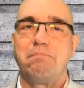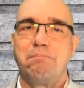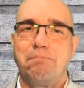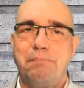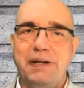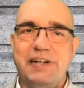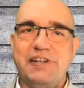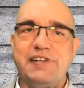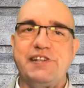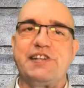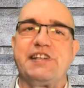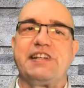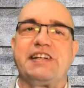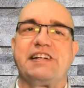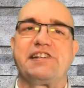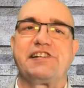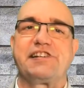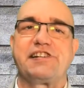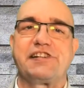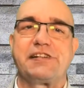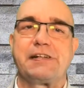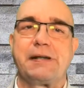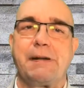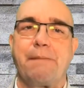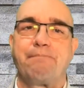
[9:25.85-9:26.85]

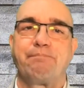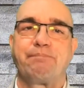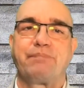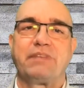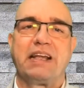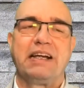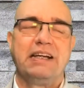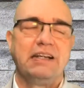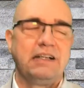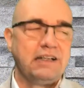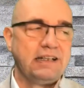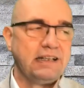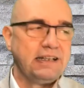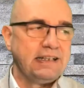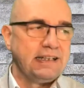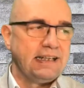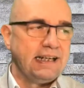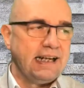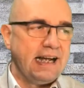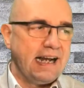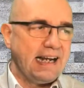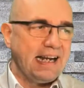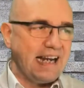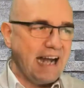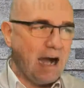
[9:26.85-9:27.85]
business.
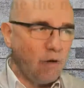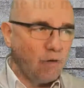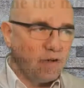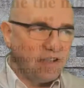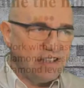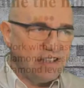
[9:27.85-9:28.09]
Now